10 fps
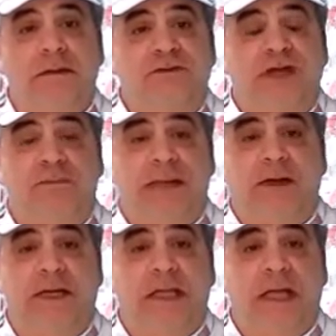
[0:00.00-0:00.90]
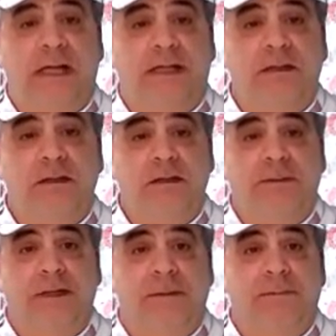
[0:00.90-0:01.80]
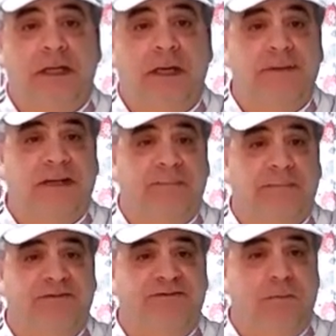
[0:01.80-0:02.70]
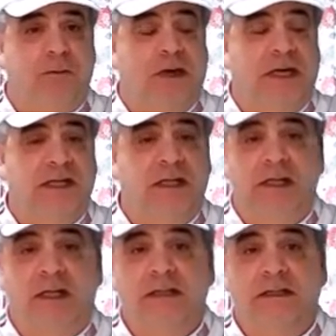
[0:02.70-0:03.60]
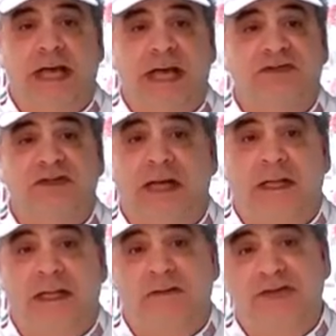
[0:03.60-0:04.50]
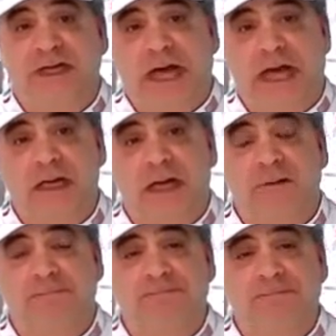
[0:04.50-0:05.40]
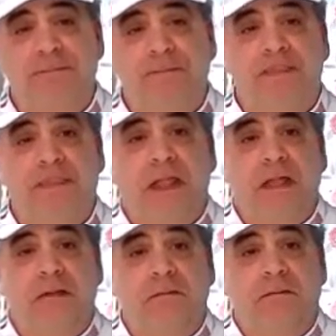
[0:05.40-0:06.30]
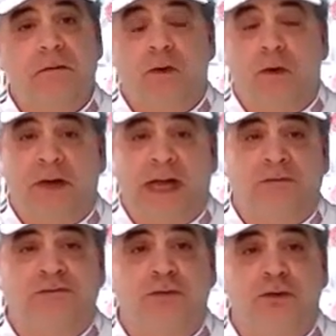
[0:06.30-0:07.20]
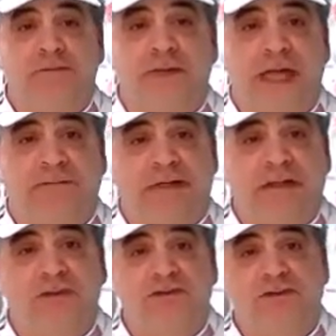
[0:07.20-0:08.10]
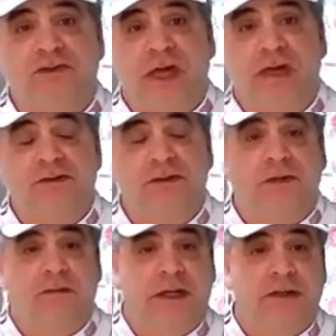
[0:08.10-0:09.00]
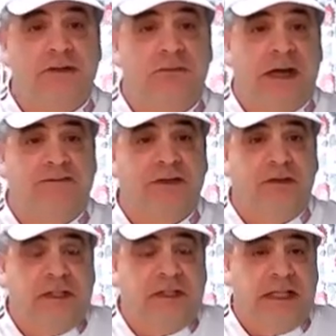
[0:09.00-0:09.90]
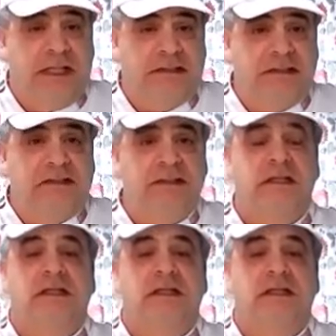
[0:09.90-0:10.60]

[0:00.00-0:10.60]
check me out online, www.pastamore-llc.com, or go to OutSchool if you have a child and you want to do pasta cooking classes.